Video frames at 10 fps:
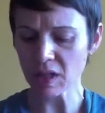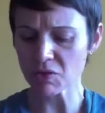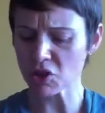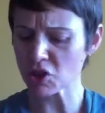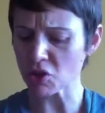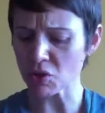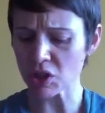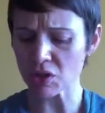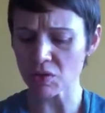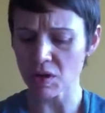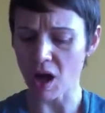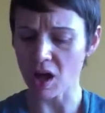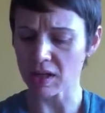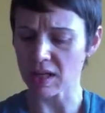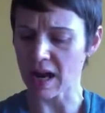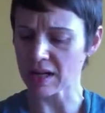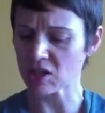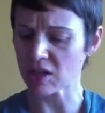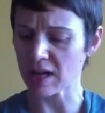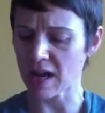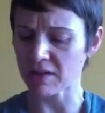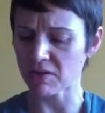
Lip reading: It was so cute. Augie, it actually kind of